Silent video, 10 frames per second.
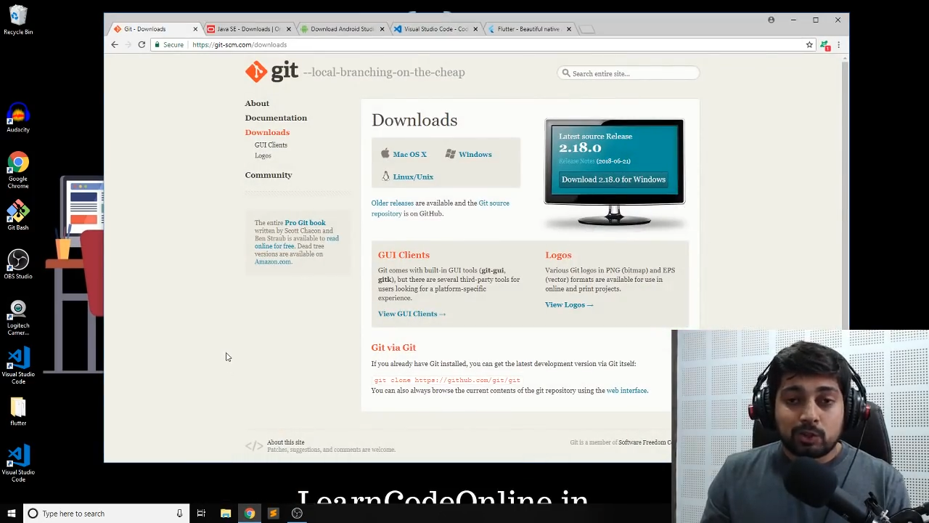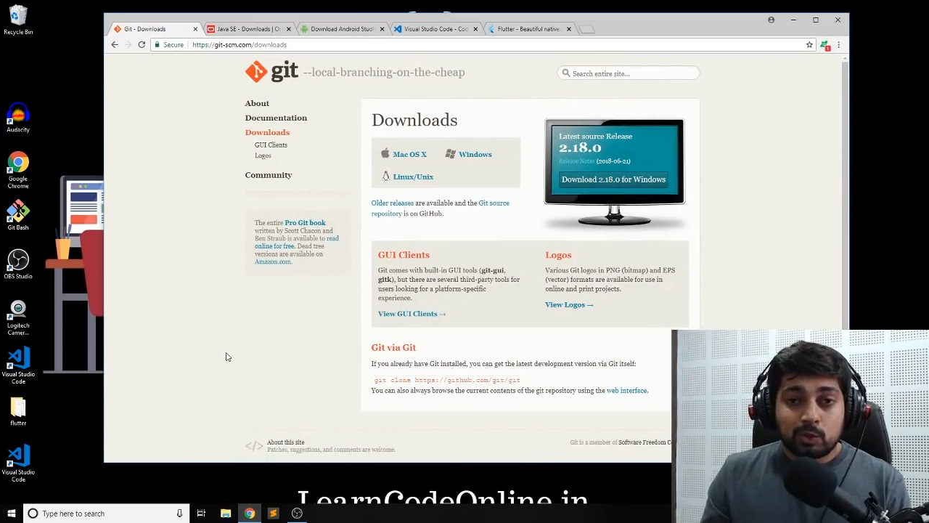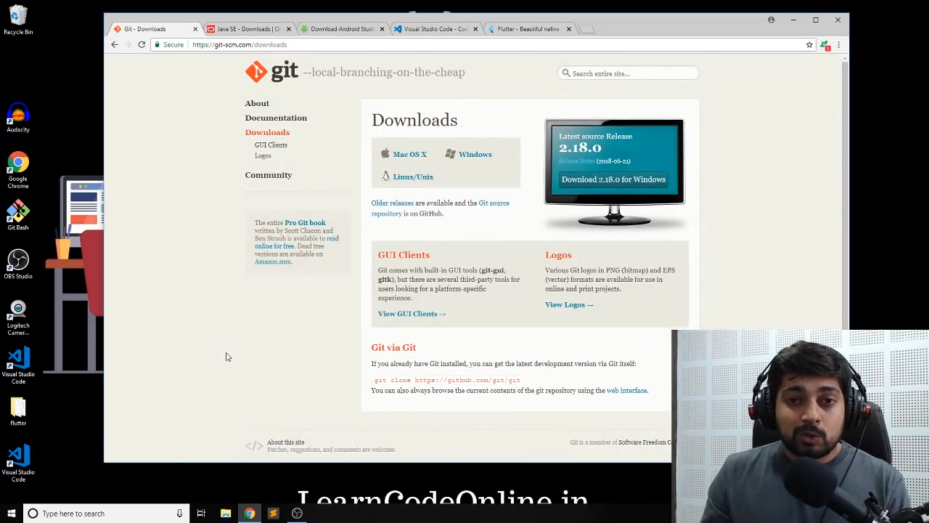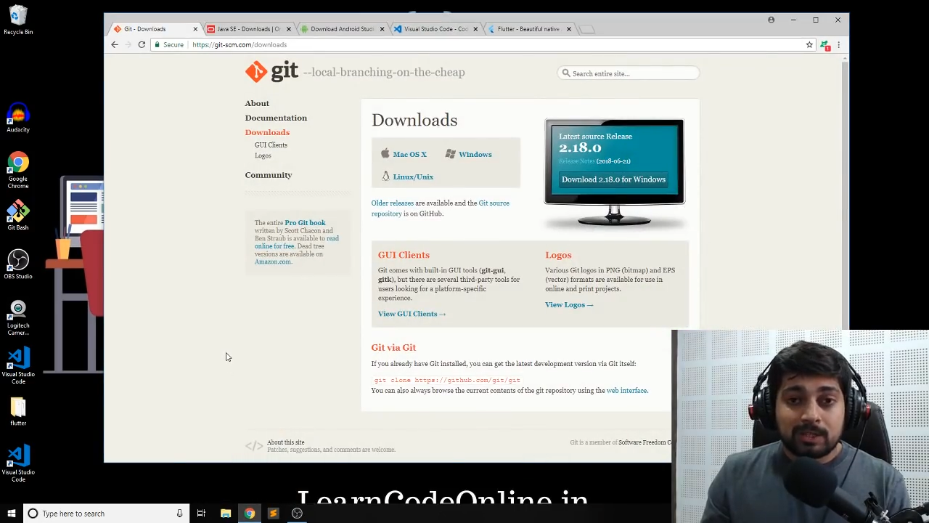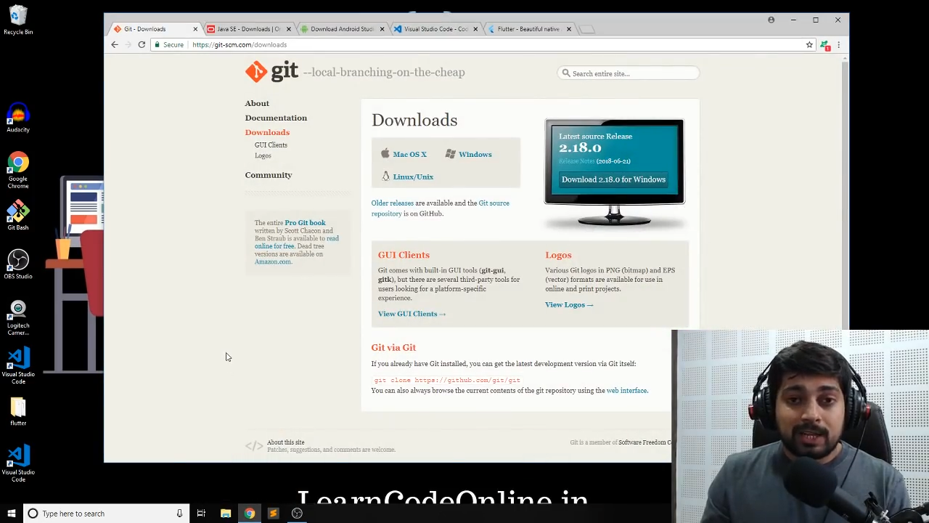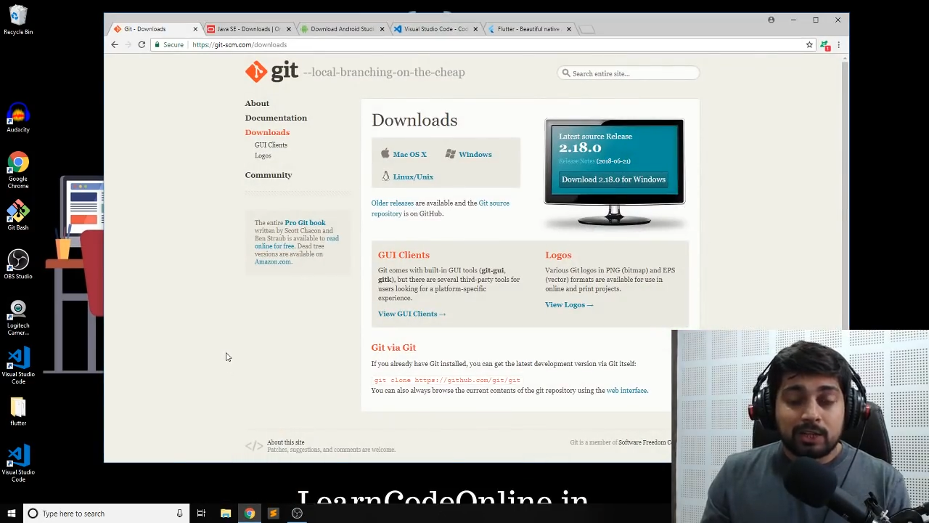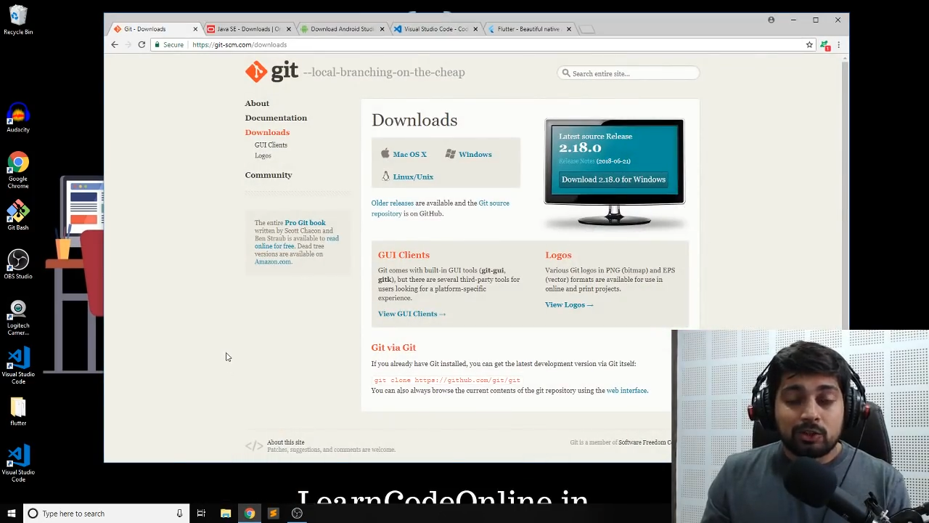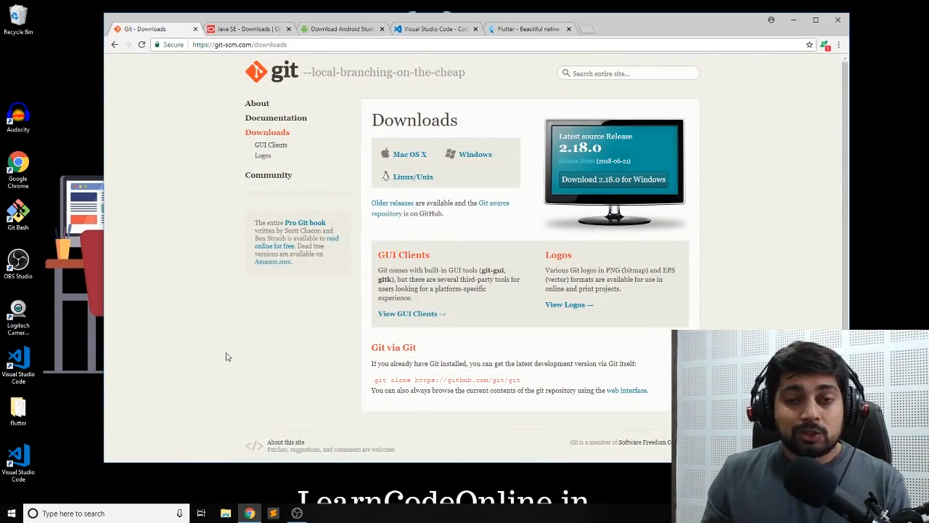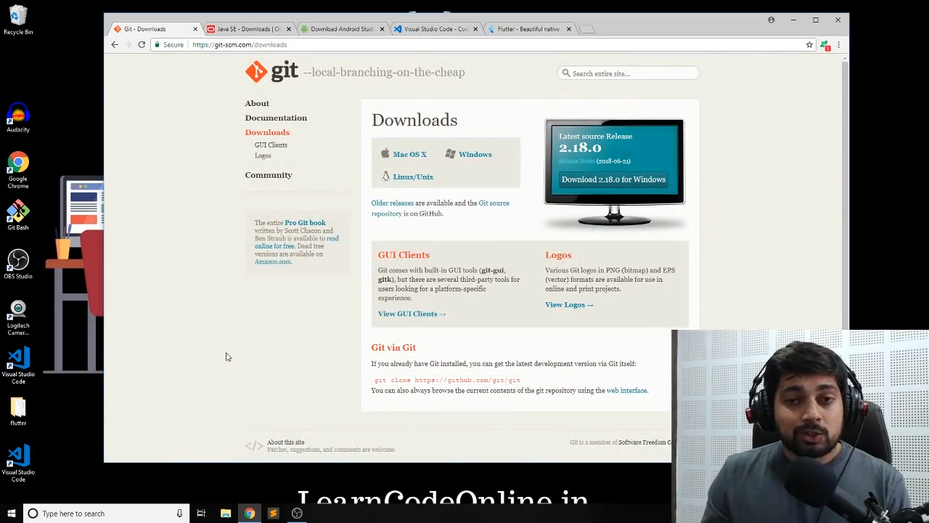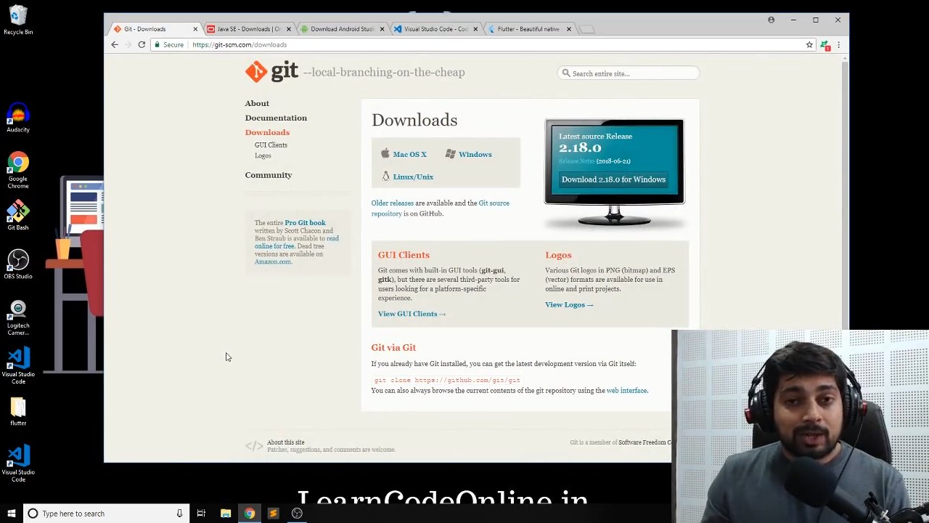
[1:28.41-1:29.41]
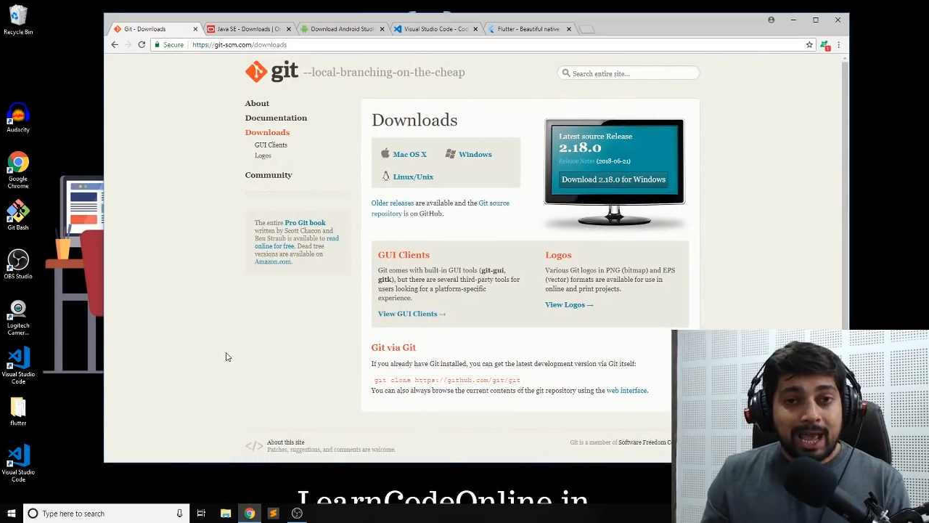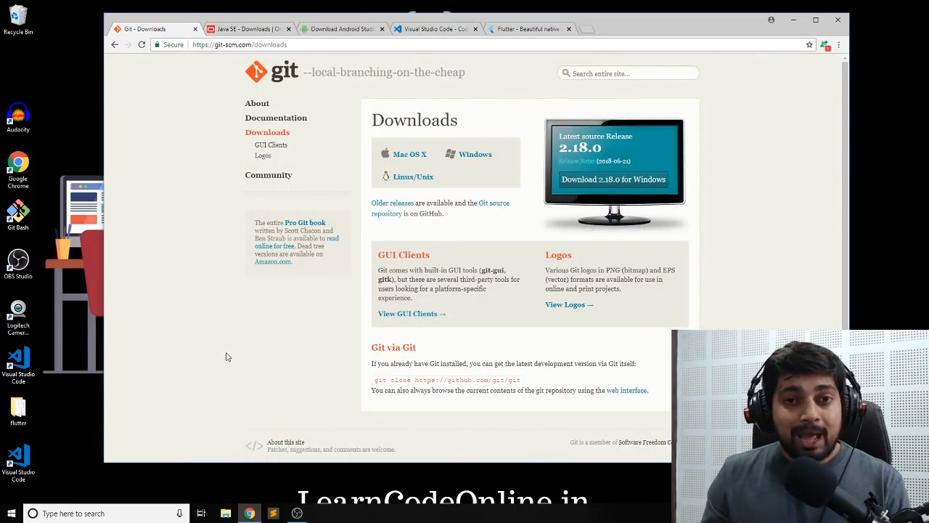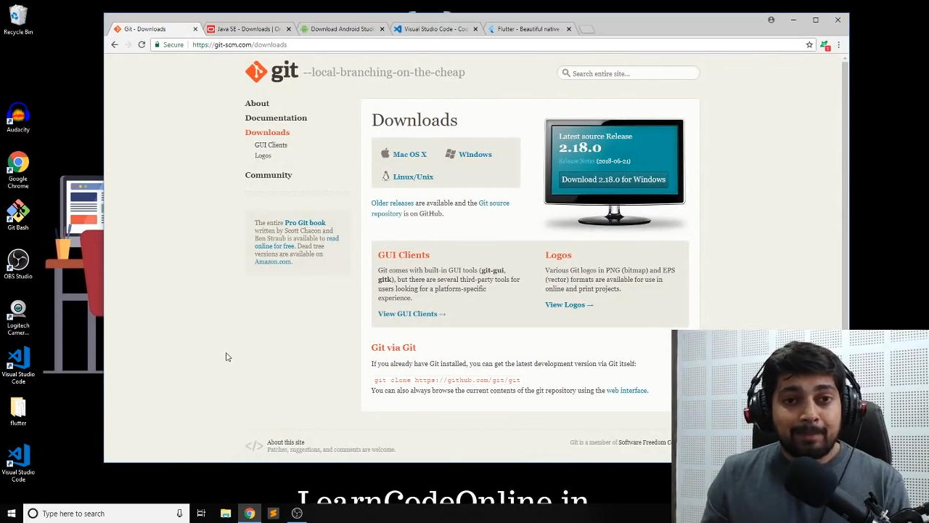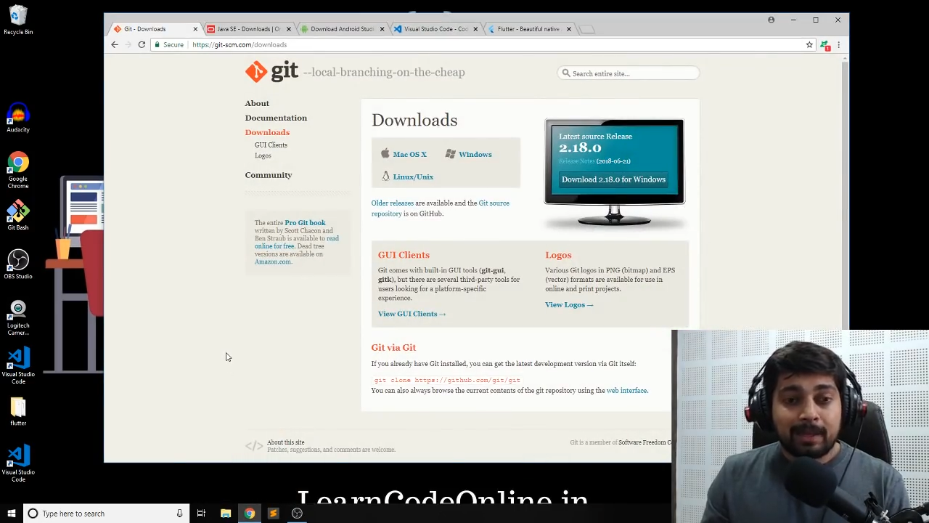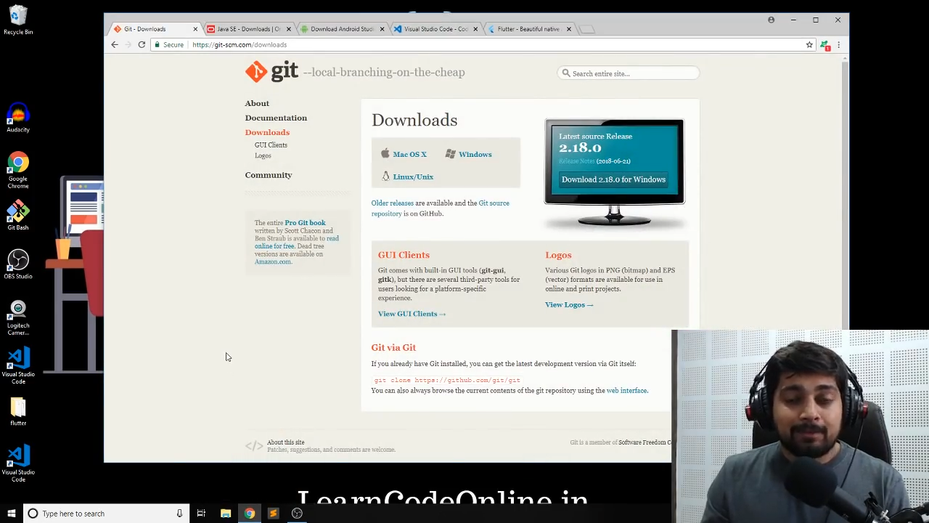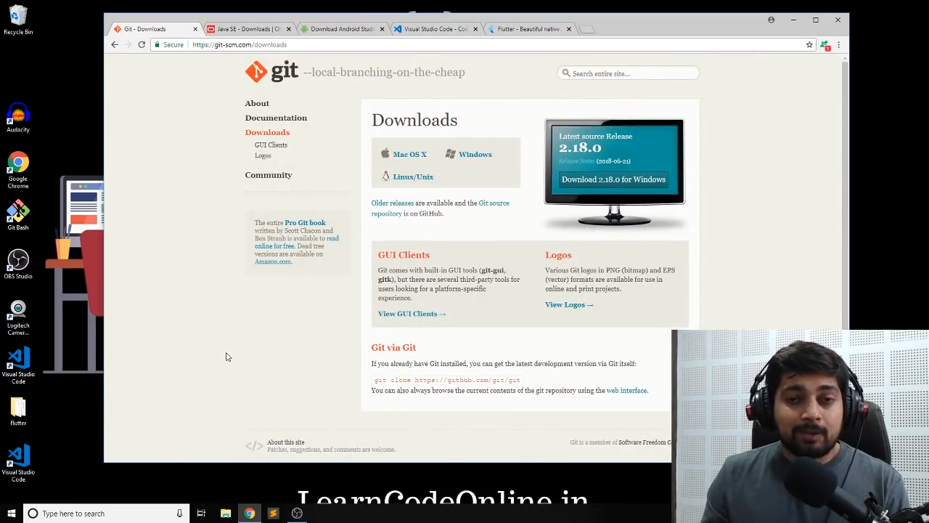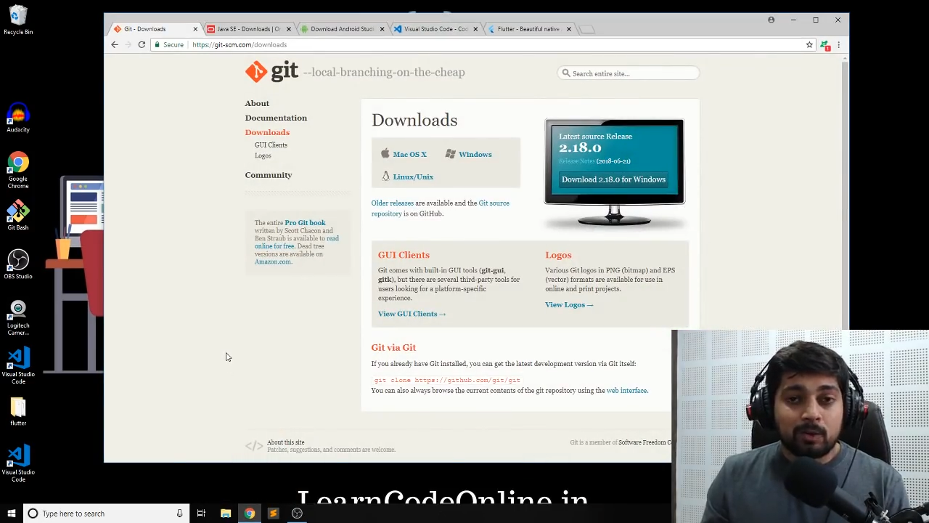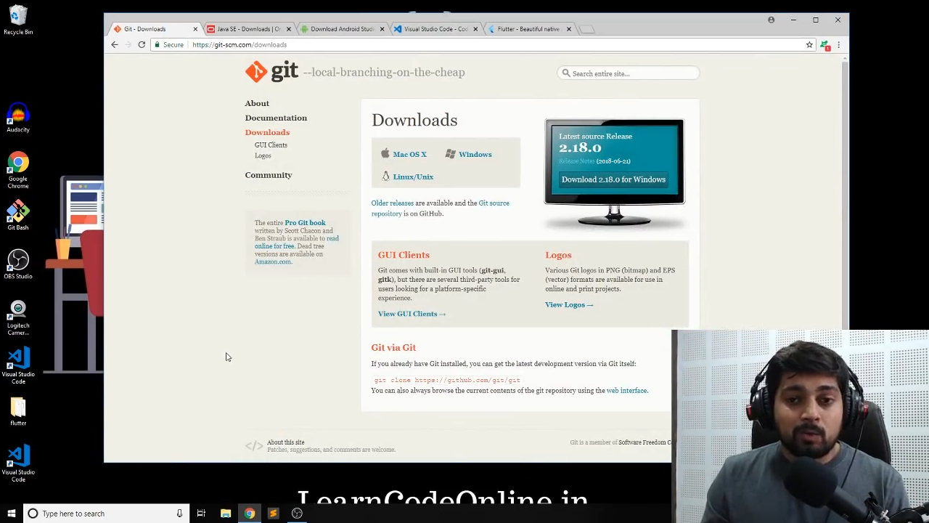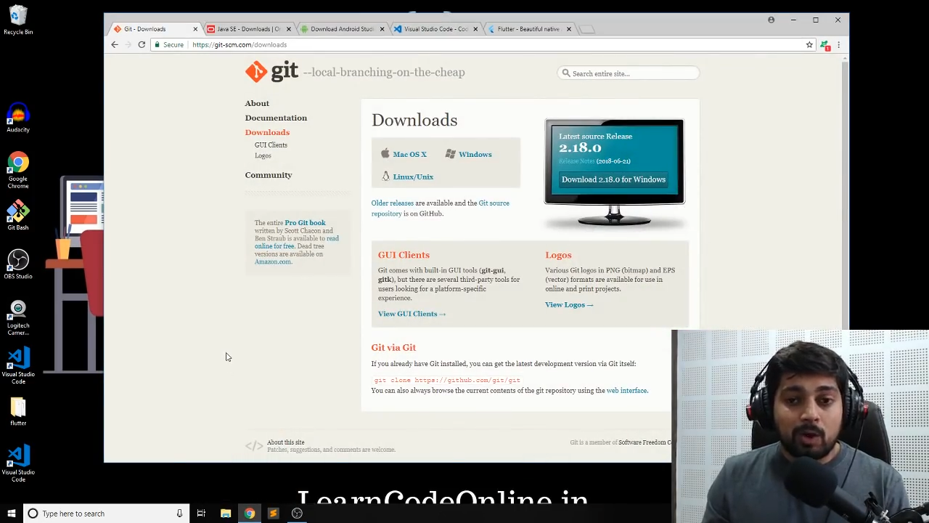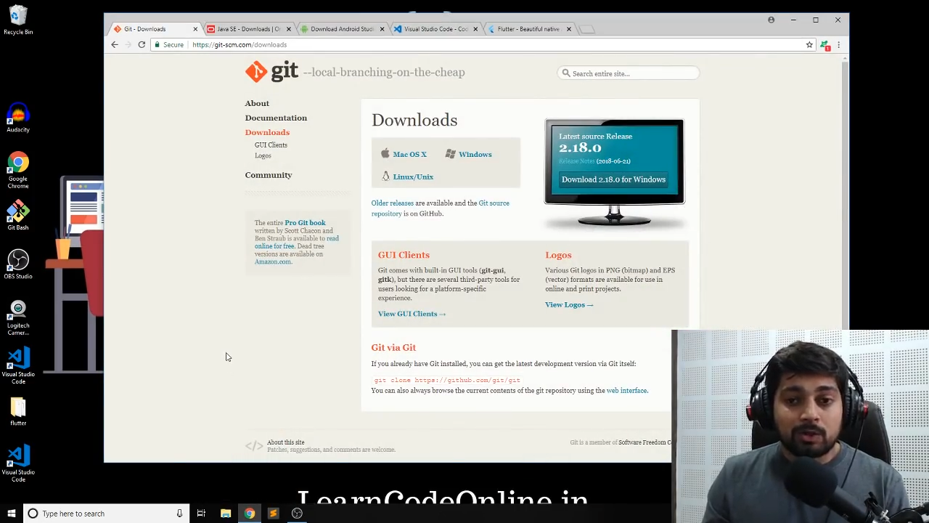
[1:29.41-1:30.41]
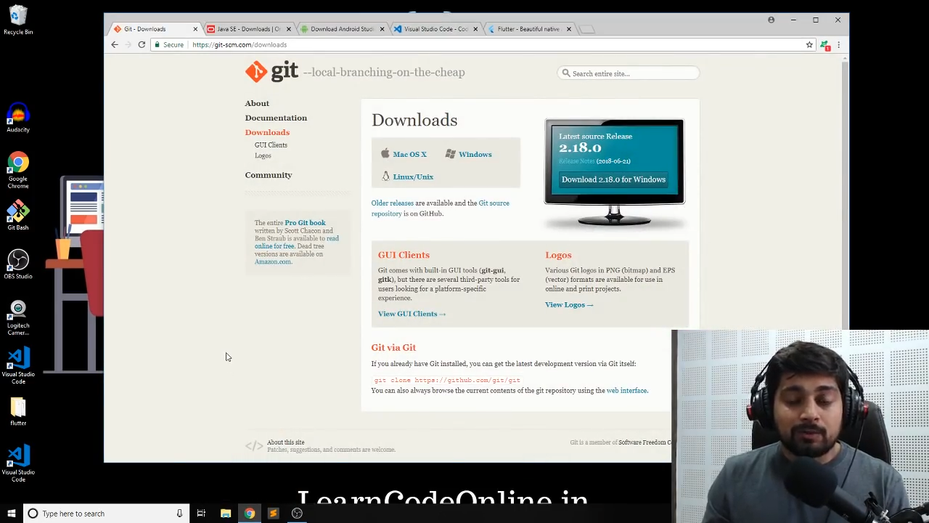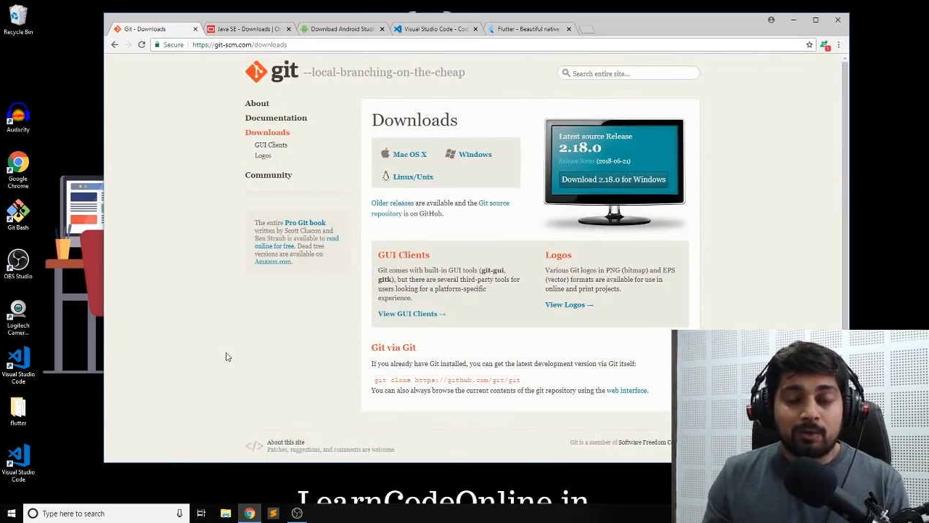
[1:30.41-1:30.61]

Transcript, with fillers: tools that you should have if you want to